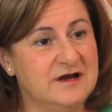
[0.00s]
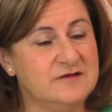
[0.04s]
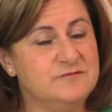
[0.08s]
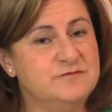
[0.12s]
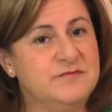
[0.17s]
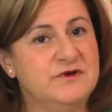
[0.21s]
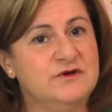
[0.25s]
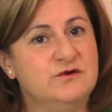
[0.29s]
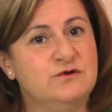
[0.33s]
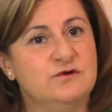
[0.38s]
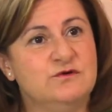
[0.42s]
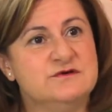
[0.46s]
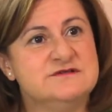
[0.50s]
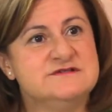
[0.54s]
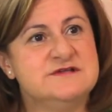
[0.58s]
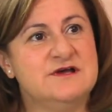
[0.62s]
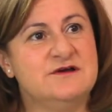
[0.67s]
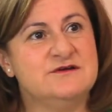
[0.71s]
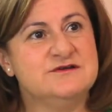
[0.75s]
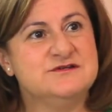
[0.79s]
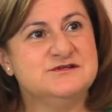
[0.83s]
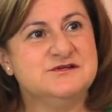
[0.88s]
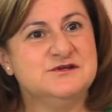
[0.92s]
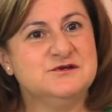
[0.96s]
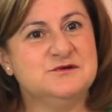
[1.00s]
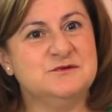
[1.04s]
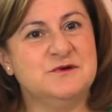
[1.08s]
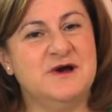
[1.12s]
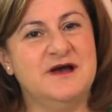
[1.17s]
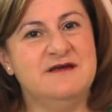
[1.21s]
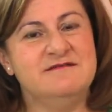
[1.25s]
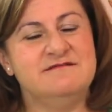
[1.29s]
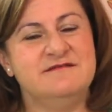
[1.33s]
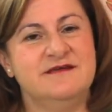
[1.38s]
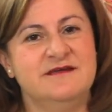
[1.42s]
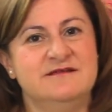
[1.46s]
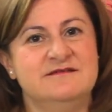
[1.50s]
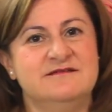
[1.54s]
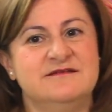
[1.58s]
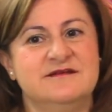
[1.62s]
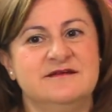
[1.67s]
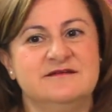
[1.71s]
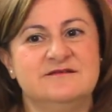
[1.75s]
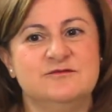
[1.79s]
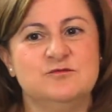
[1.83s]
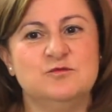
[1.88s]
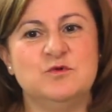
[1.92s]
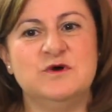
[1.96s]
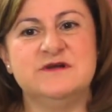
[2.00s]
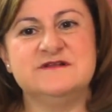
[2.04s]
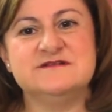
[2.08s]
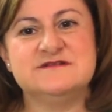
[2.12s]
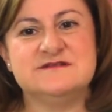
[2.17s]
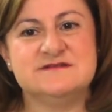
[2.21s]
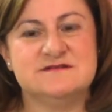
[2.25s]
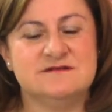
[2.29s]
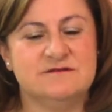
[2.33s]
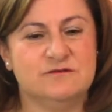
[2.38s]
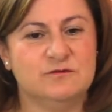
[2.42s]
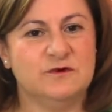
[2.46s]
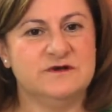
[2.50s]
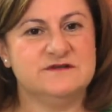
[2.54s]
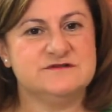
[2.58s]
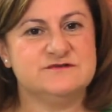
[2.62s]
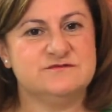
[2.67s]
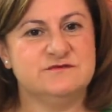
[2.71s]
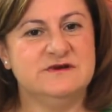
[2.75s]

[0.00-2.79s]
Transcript: But also, too, I think that what's